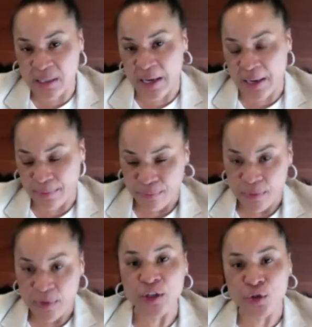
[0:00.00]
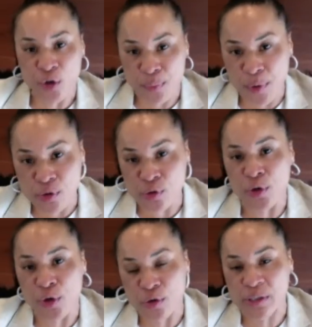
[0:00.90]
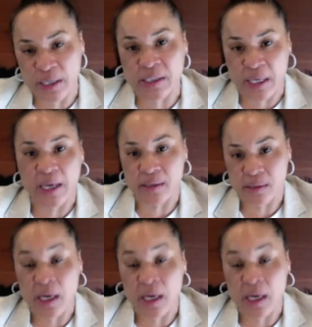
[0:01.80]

that contribute to your success.